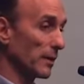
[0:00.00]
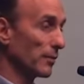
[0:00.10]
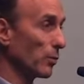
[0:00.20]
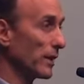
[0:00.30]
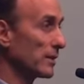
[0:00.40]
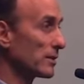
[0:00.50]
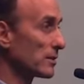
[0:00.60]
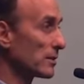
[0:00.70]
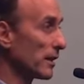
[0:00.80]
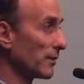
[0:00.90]
of weeds
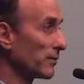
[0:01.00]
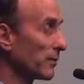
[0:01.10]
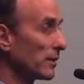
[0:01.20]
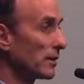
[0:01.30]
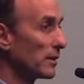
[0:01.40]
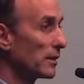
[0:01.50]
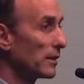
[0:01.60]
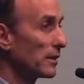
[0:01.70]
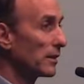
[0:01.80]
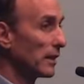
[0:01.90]
and stuff
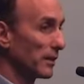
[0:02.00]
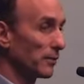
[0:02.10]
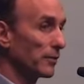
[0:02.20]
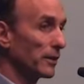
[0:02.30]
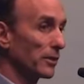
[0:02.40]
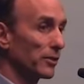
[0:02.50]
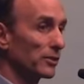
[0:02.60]
in a field.